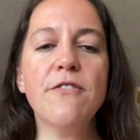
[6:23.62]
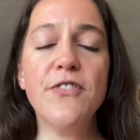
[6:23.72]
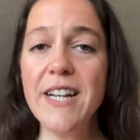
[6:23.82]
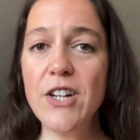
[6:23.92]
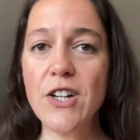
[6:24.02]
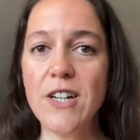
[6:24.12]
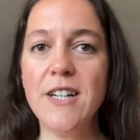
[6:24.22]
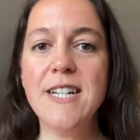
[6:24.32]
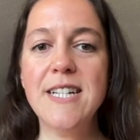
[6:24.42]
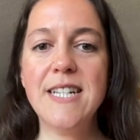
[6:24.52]
Flickr
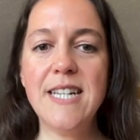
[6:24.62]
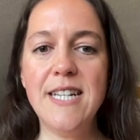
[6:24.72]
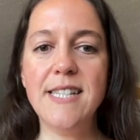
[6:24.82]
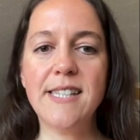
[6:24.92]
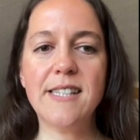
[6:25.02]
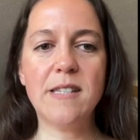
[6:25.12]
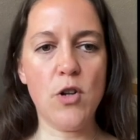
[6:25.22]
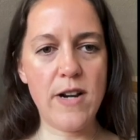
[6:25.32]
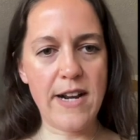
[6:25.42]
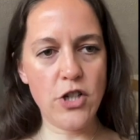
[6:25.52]
is
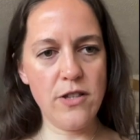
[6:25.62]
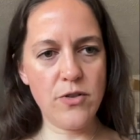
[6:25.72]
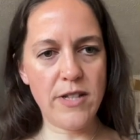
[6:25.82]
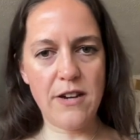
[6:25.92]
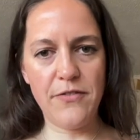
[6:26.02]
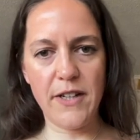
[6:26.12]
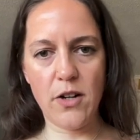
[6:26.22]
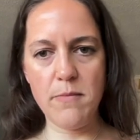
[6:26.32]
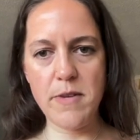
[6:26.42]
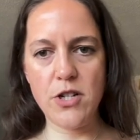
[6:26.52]
similar, and actually there's a lot of
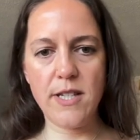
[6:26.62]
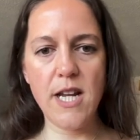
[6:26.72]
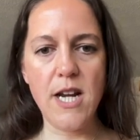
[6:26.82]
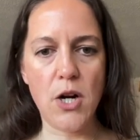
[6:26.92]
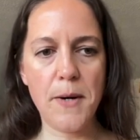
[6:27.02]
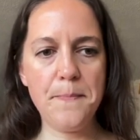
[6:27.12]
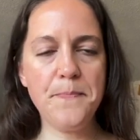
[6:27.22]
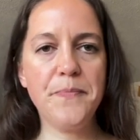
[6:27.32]
Flickr images here.